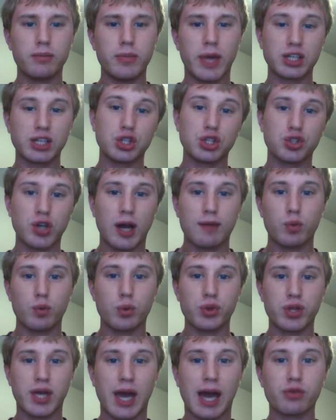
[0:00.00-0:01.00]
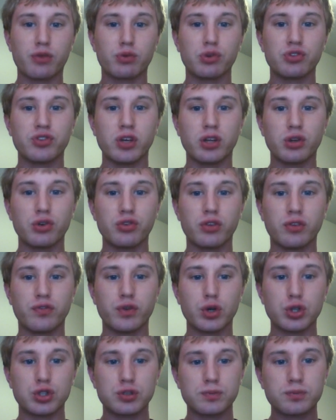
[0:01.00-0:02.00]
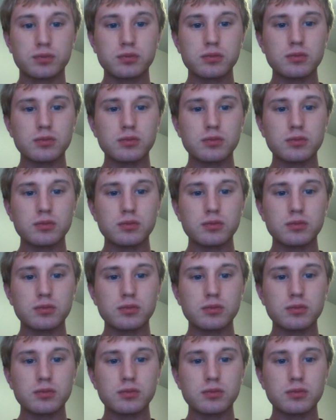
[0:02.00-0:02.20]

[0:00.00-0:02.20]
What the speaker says: They actually traveled with the Catherine settlers at first.